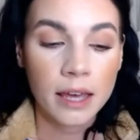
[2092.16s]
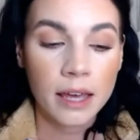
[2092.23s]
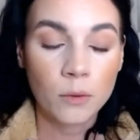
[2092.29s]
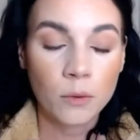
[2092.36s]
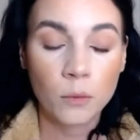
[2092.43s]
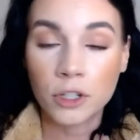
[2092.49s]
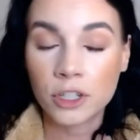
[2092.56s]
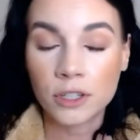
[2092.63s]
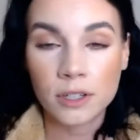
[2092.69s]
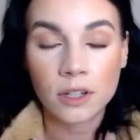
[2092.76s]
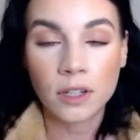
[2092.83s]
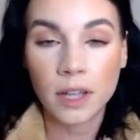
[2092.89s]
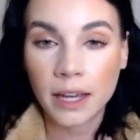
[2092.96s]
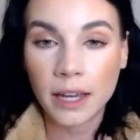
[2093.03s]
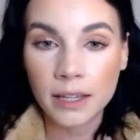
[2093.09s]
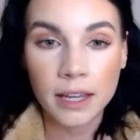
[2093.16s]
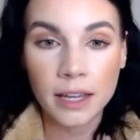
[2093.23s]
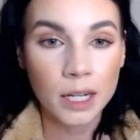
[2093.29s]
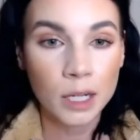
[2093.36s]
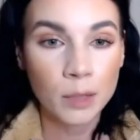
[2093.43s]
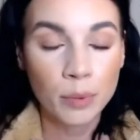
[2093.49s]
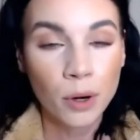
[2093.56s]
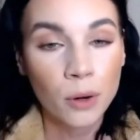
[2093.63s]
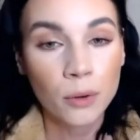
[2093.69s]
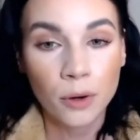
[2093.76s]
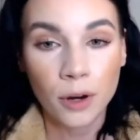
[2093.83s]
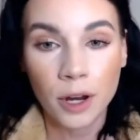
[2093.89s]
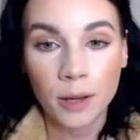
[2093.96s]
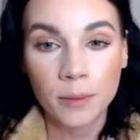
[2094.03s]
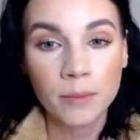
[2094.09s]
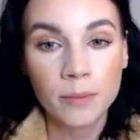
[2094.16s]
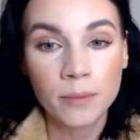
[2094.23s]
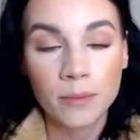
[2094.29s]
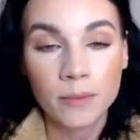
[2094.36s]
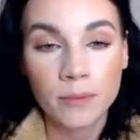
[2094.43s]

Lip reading: which is a client getting program,